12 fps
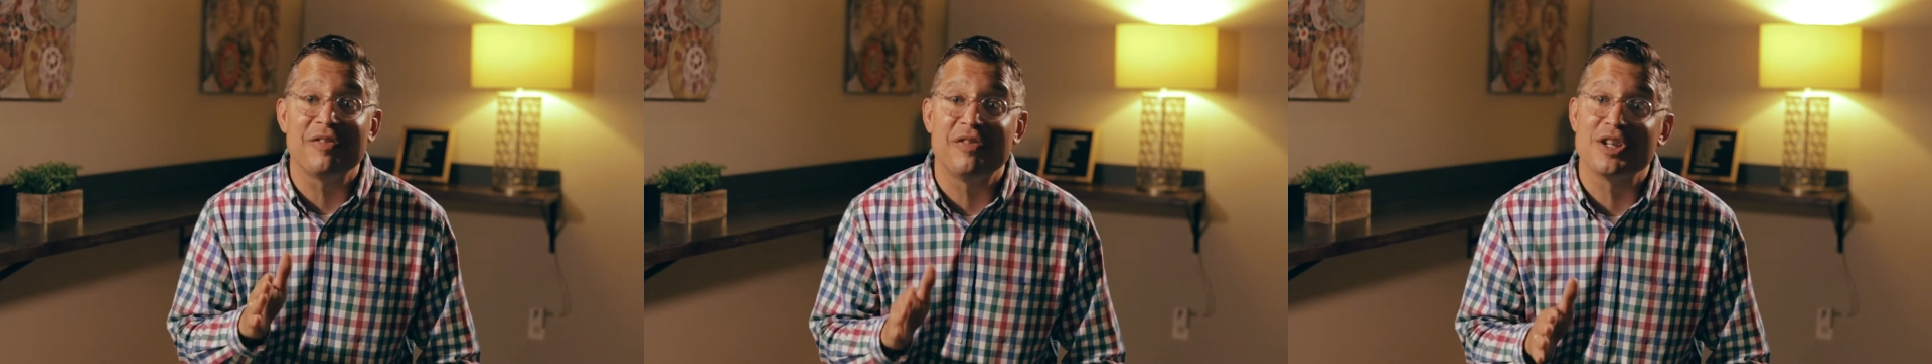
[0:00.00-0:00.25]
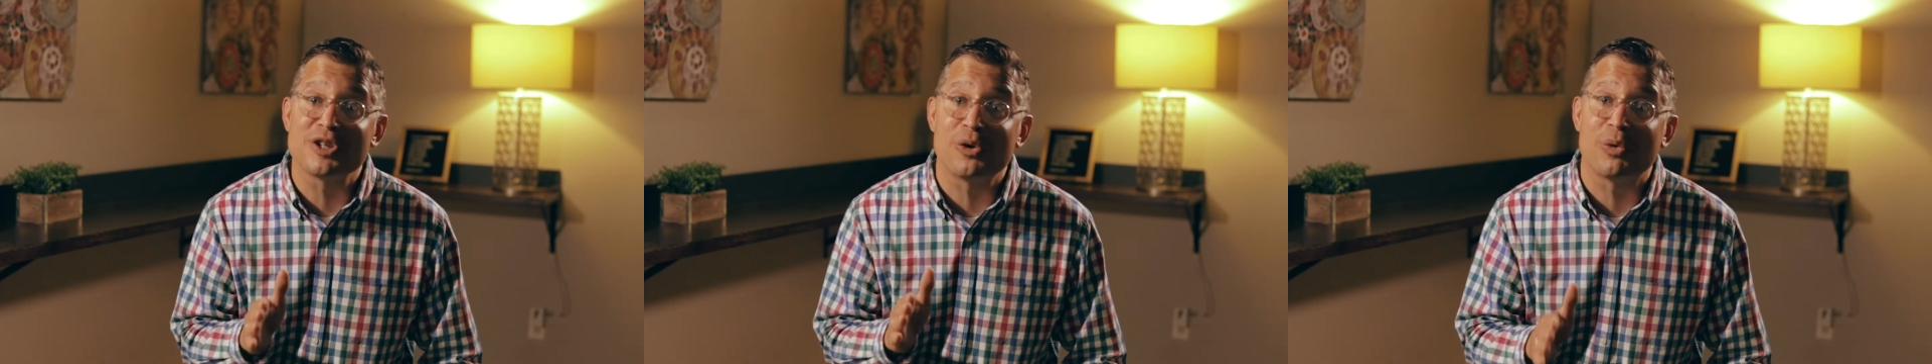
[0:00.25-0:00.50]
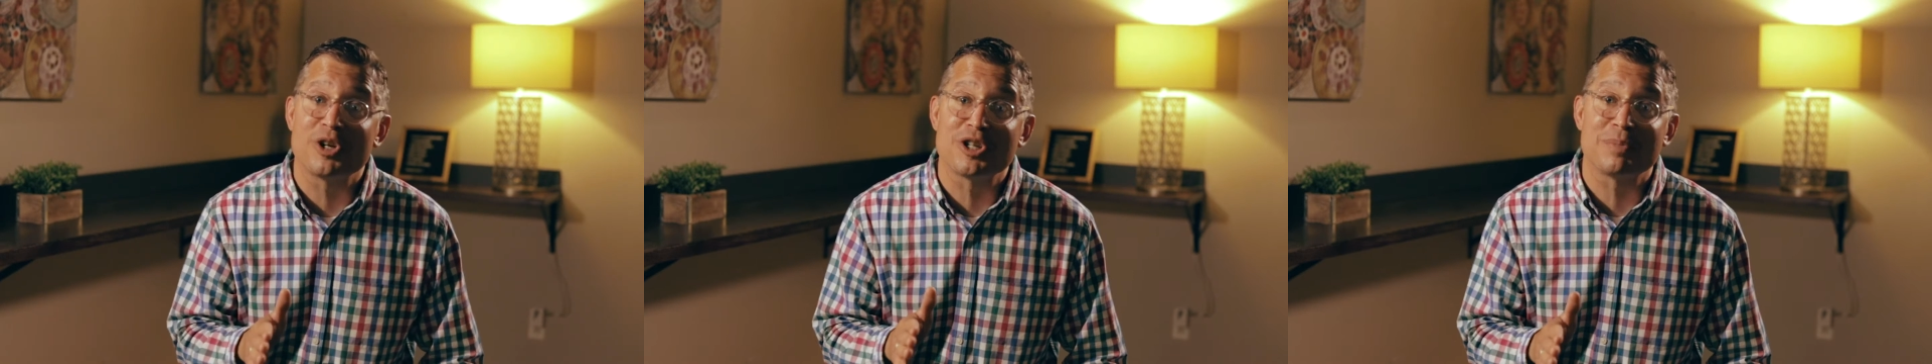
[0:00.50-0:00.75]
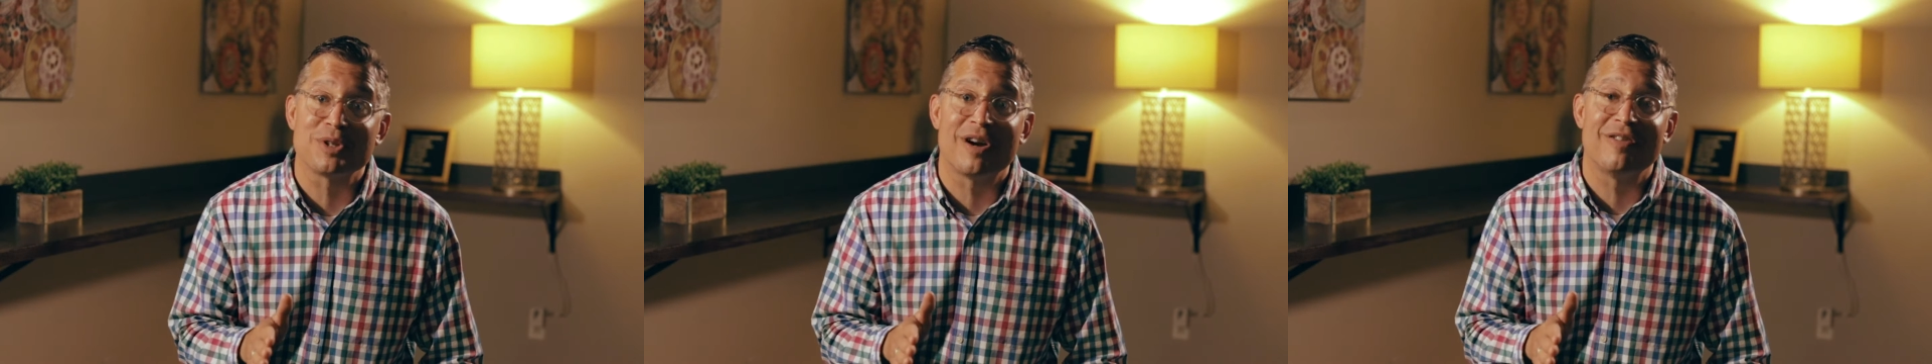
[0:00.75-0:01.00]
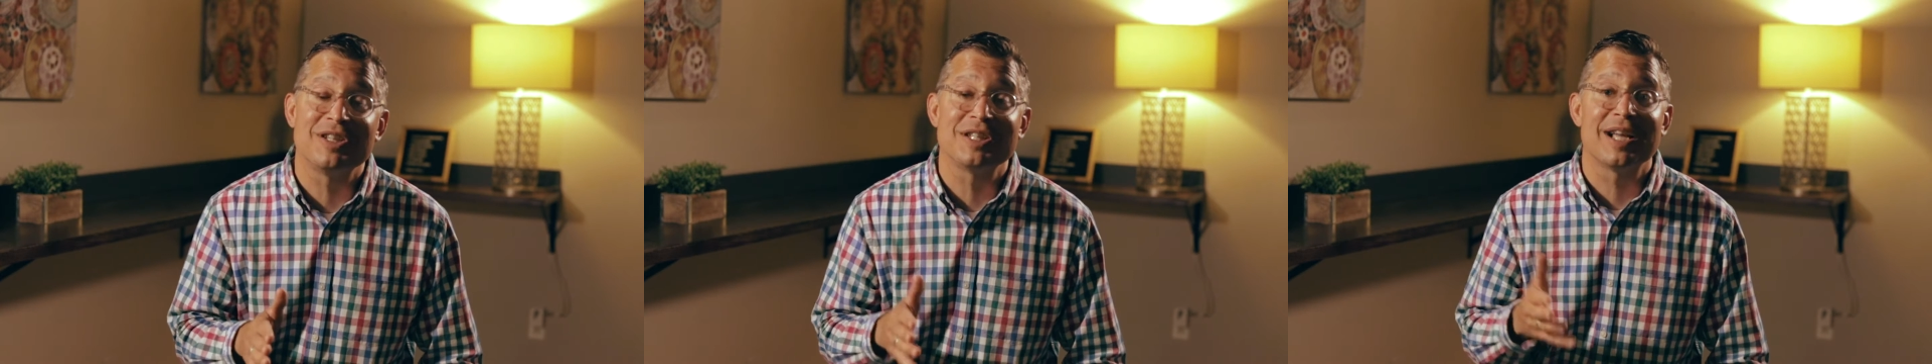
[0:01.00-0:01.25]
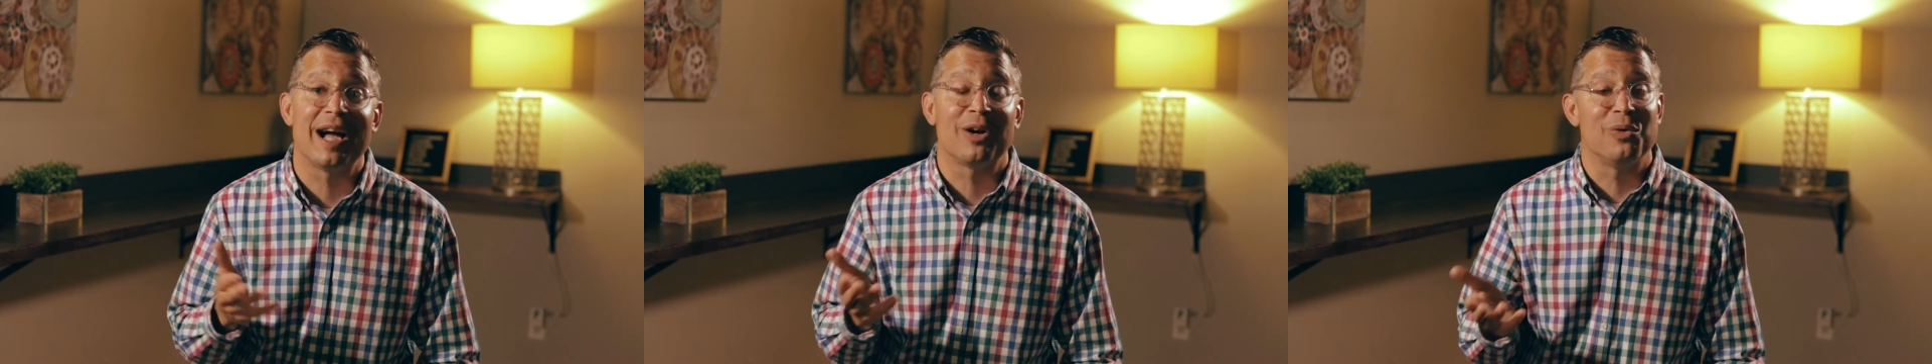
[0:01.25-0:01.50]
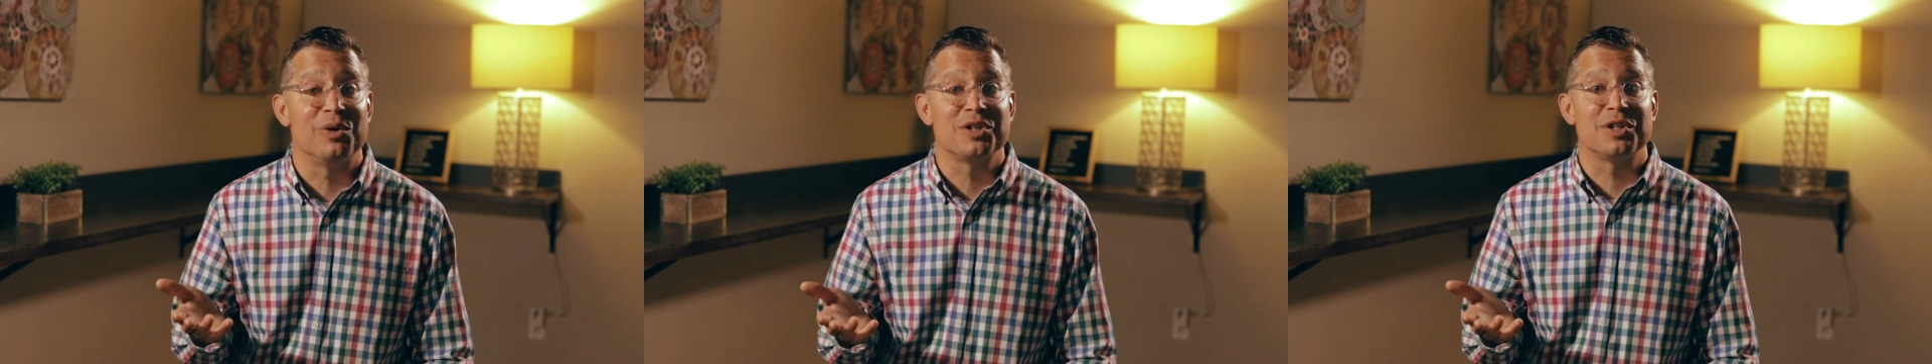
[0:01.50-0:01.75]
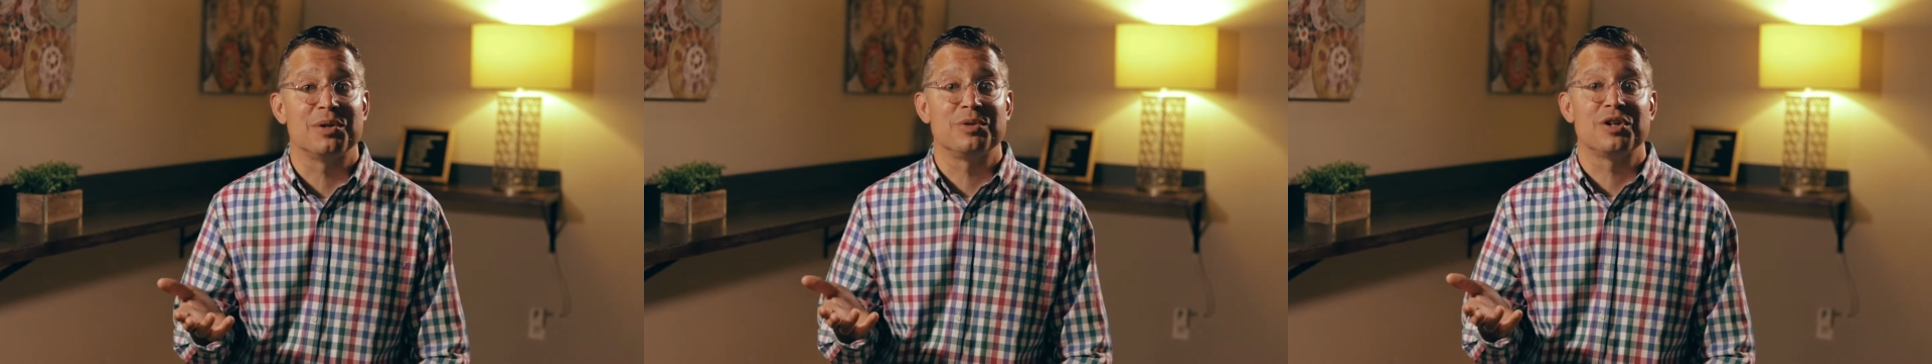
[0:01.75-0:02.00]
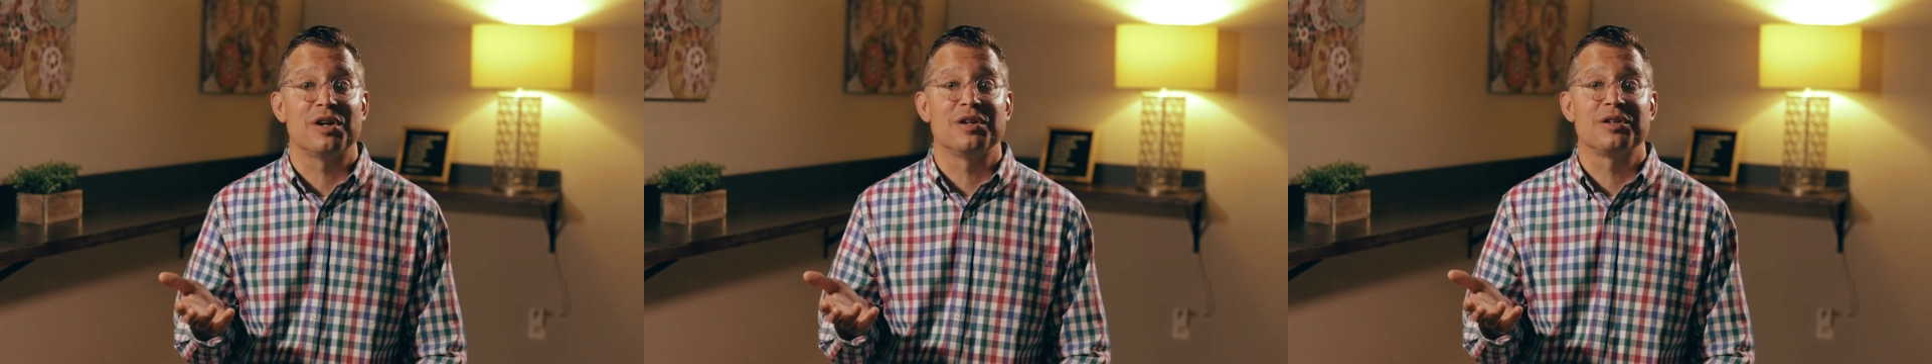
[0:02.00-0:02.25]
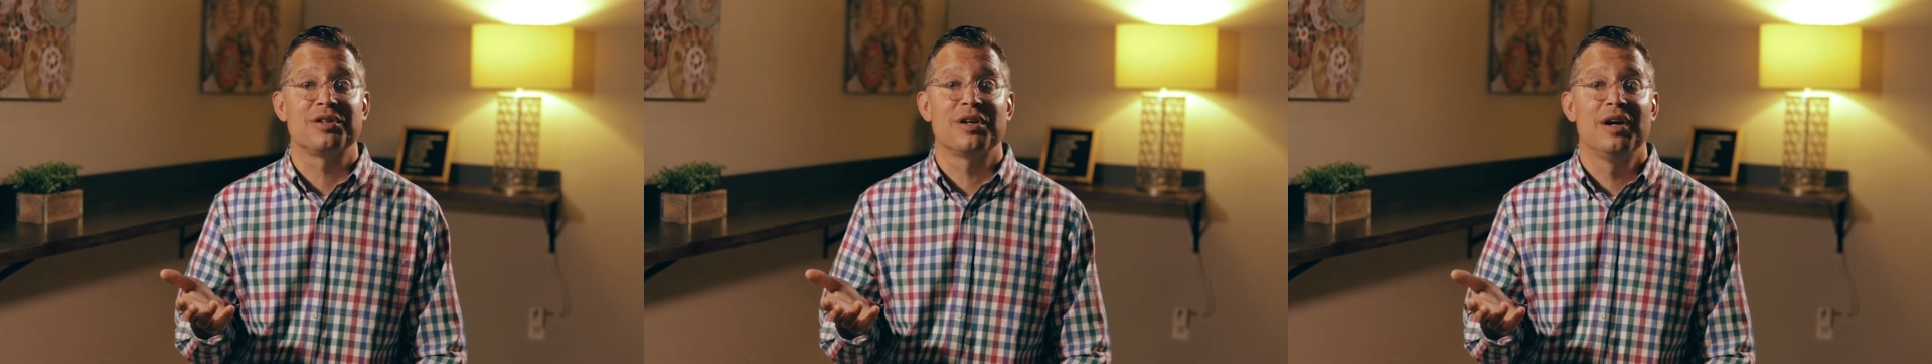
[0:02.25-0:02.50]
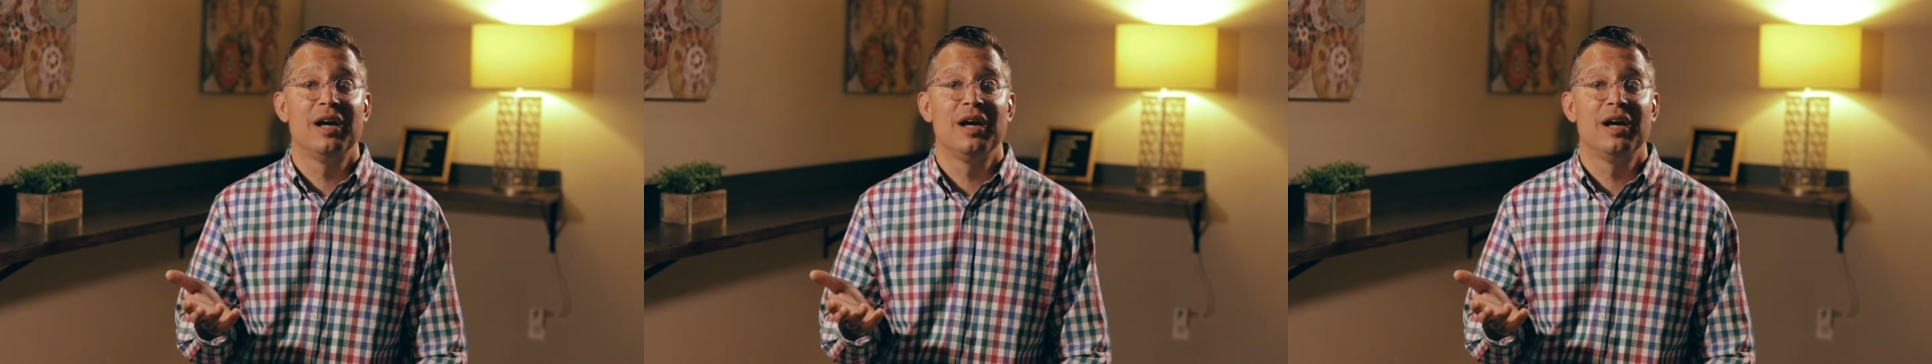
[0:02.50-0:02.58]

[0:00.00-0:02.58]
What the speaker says: official worship service at Cornerstone Church.